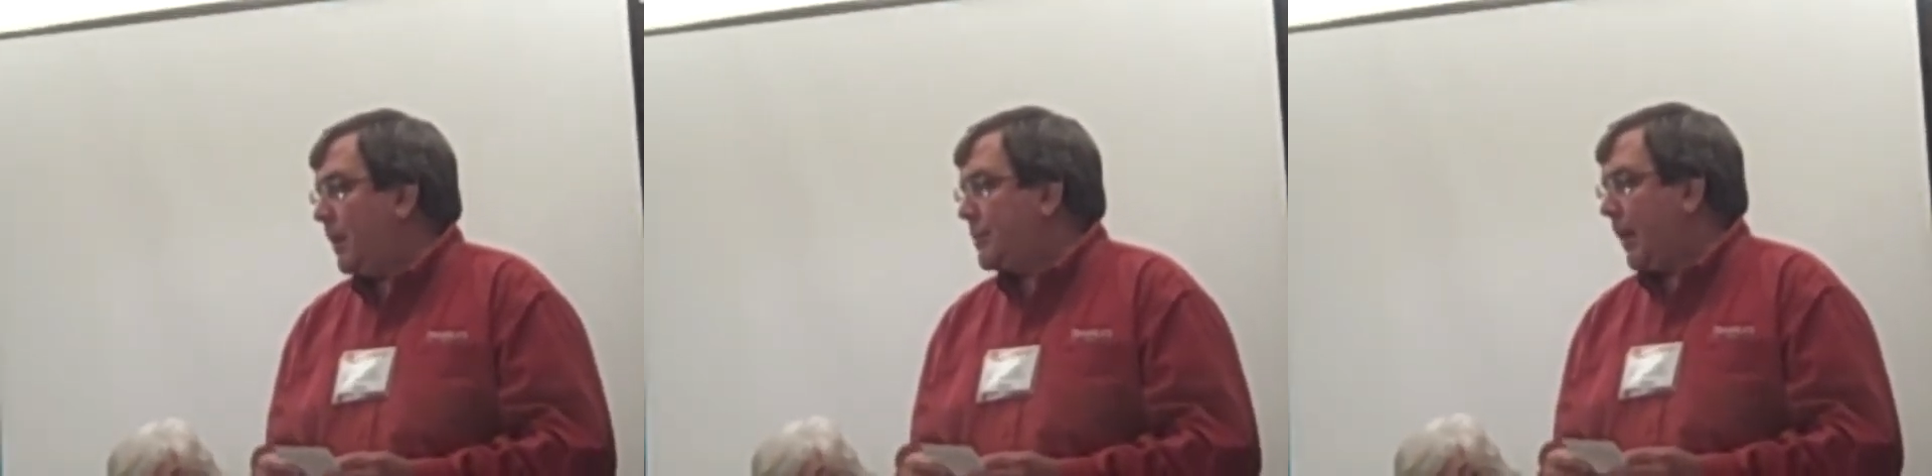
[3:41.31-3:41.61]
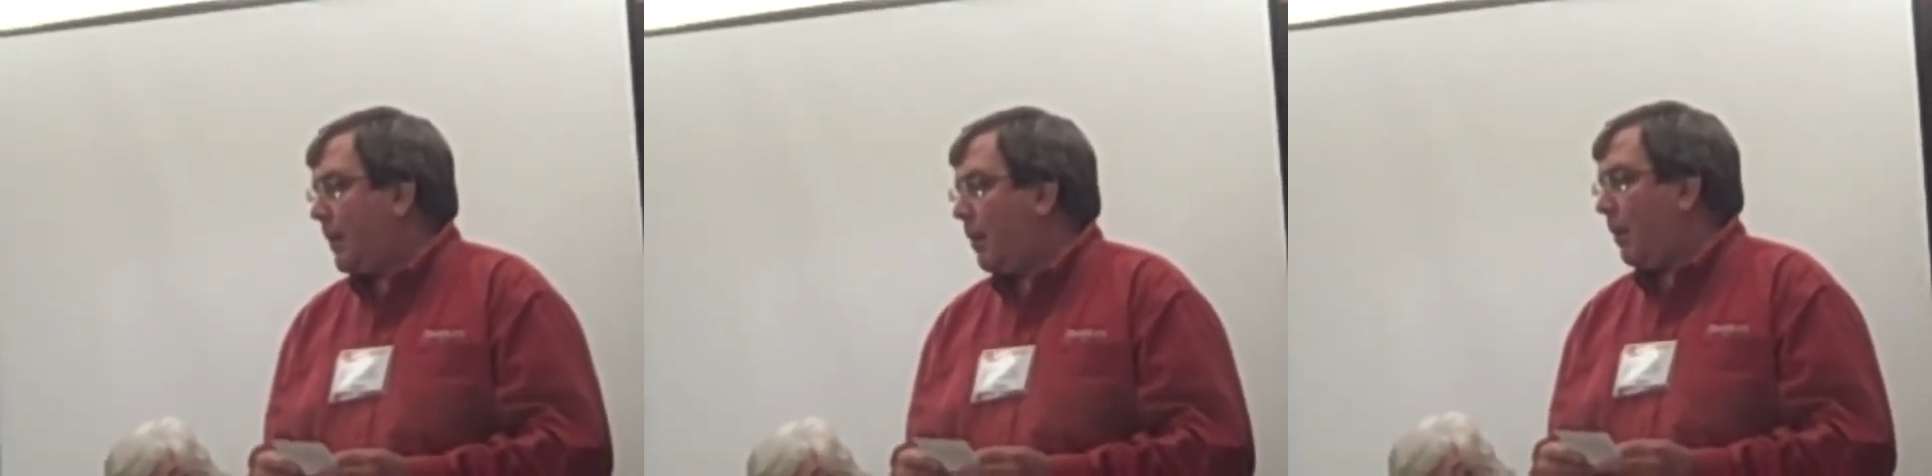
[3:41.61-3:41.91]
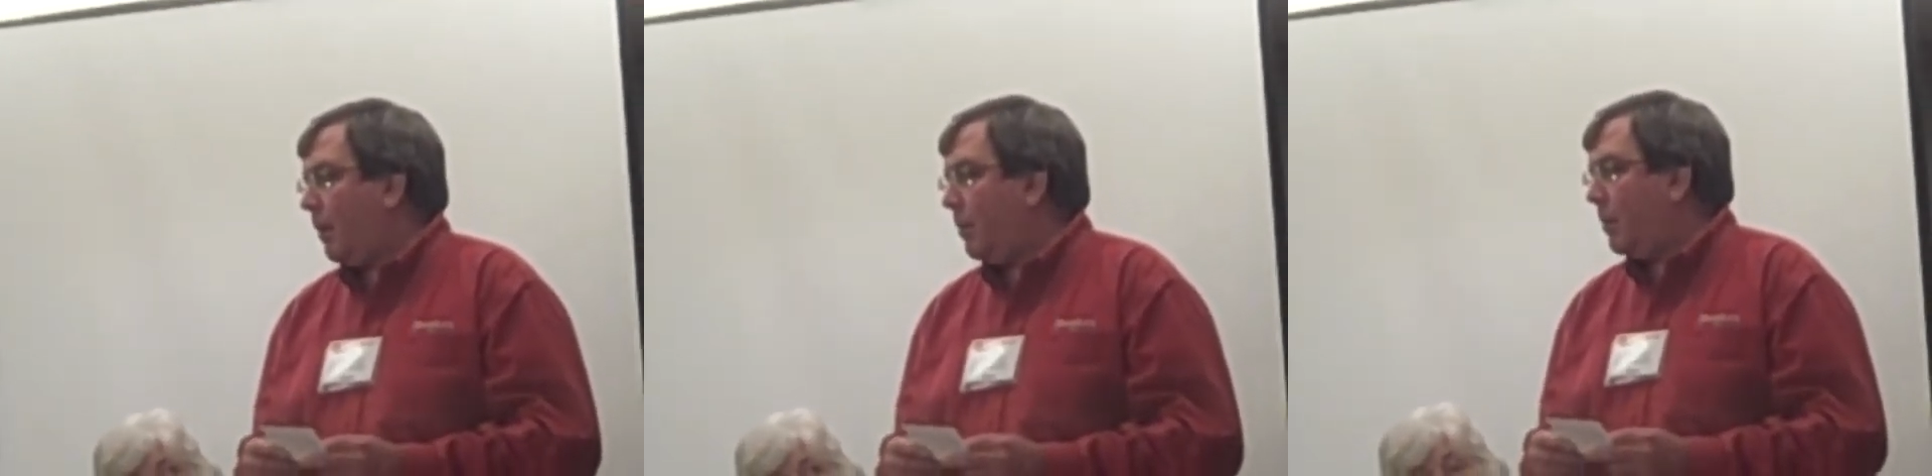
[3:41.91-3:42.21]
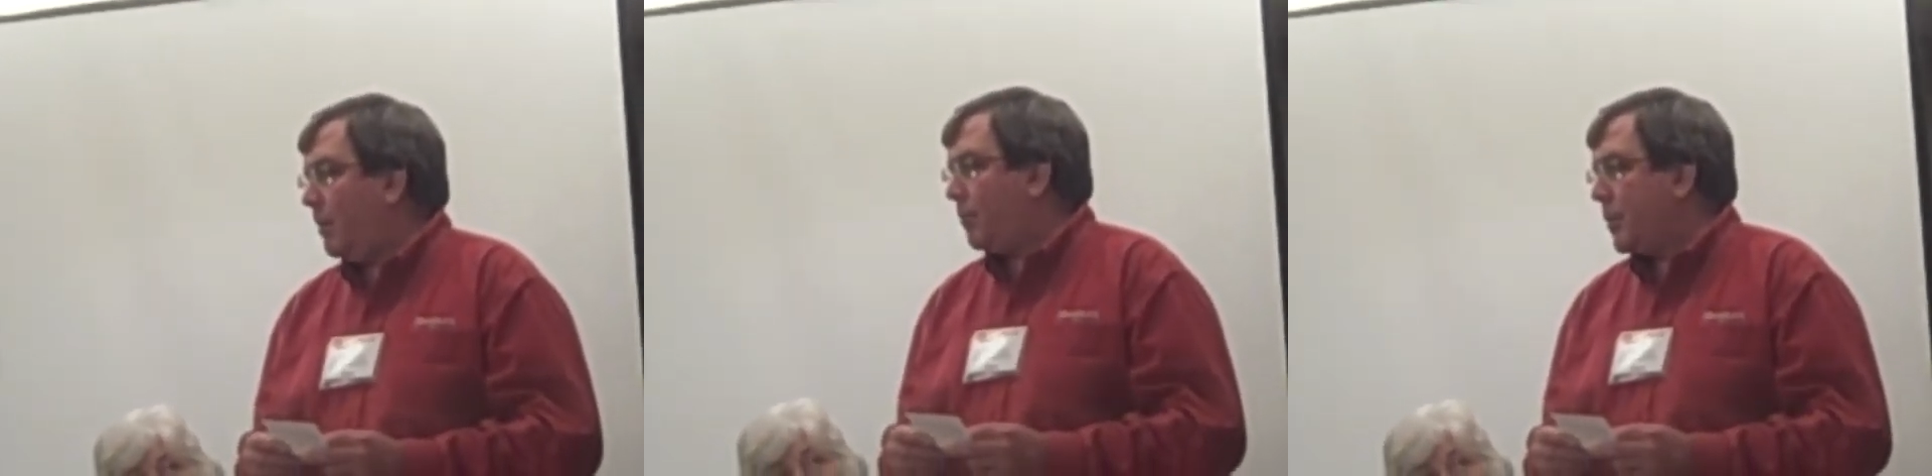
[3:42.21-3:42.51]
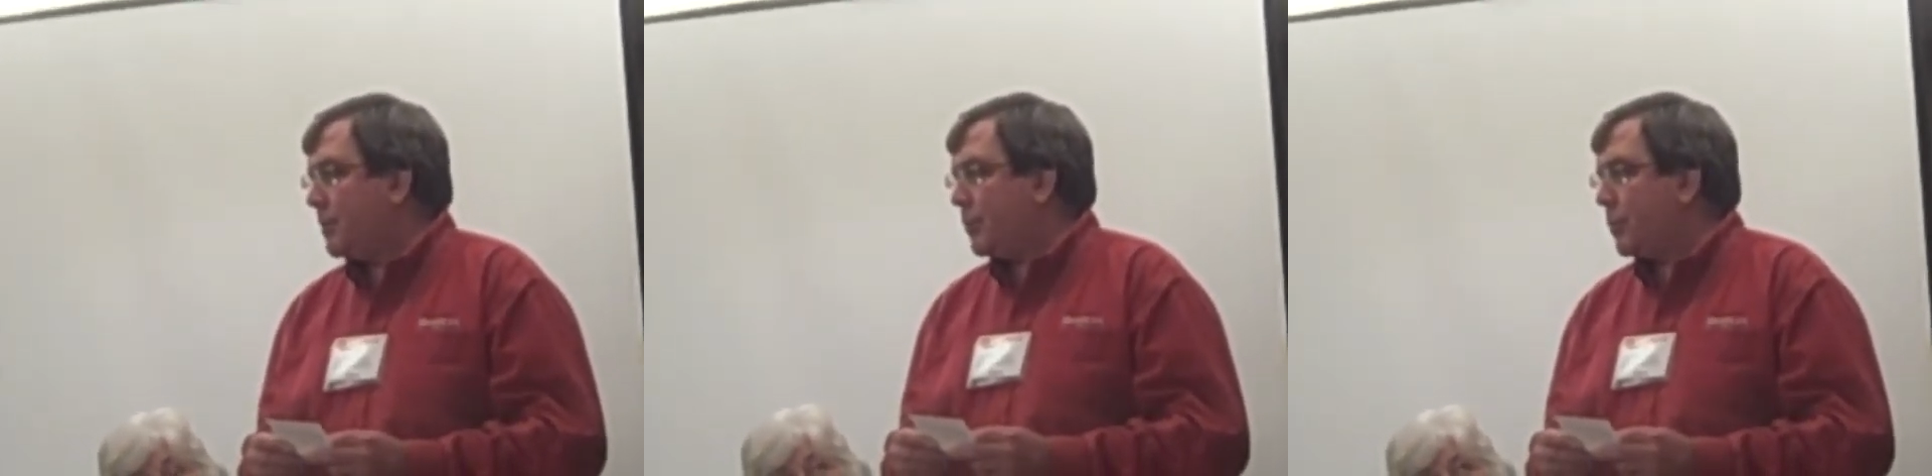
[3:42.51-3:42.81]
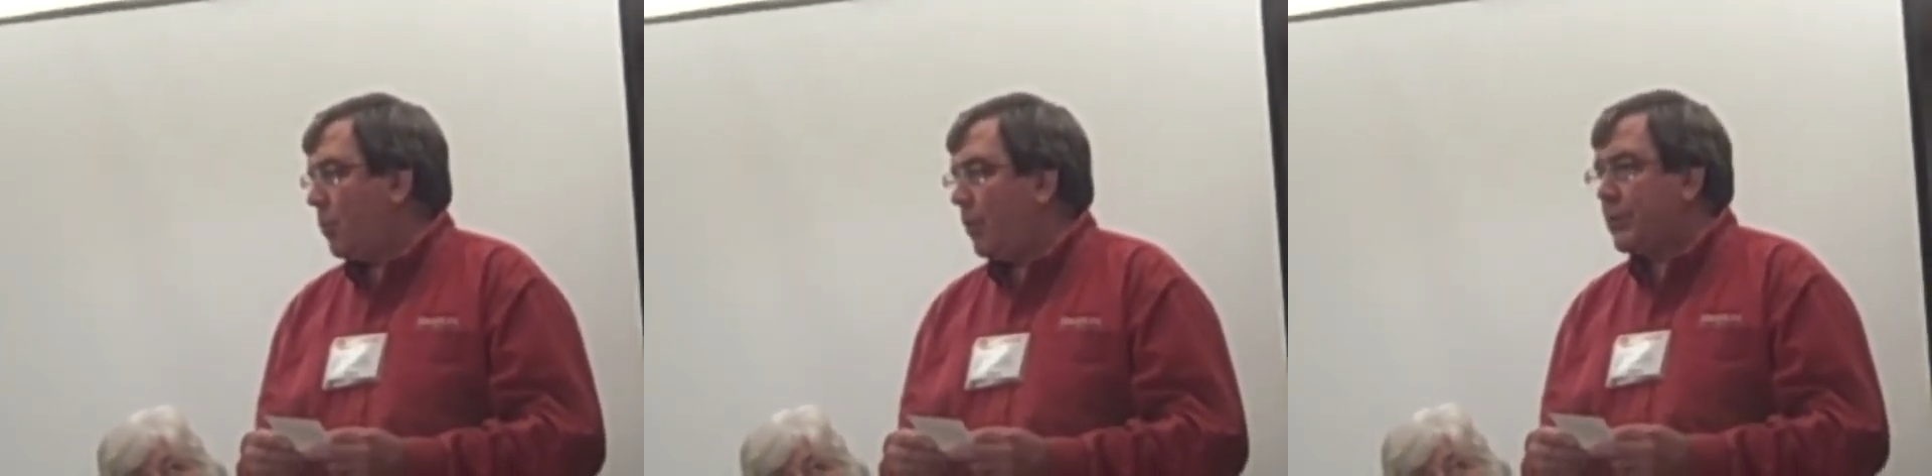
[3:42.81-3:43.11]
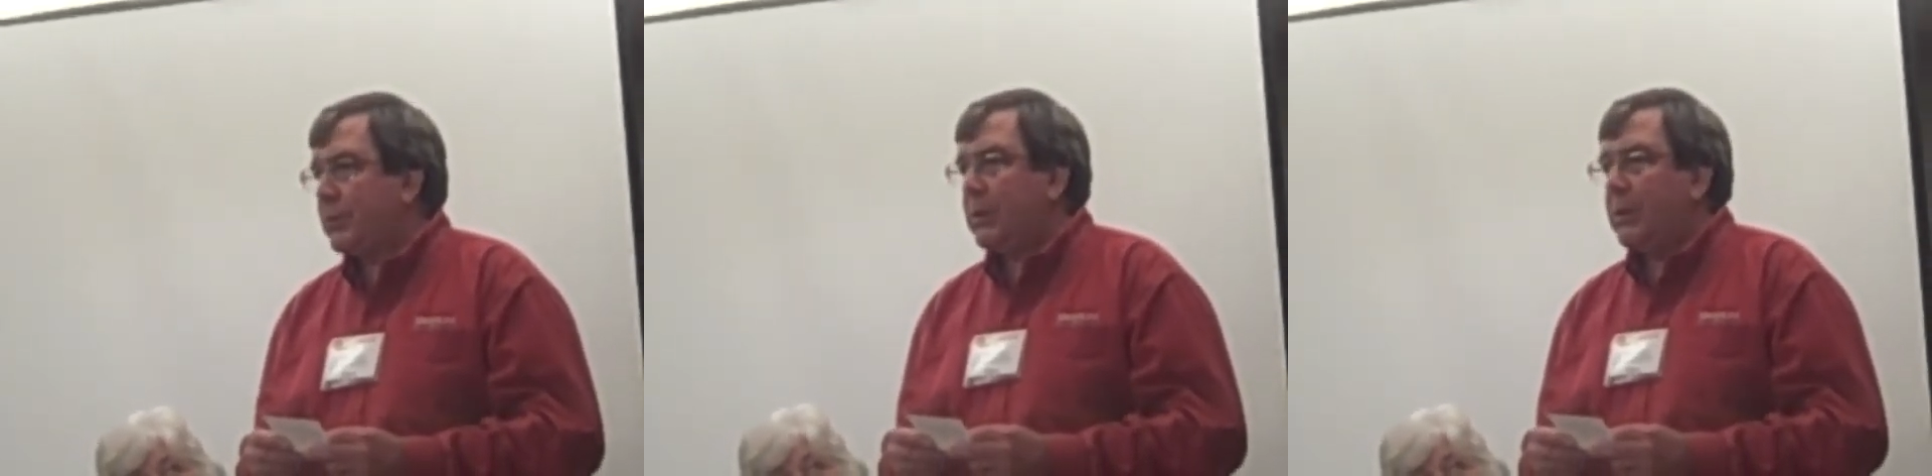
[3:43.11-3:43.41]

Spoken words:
take our principles course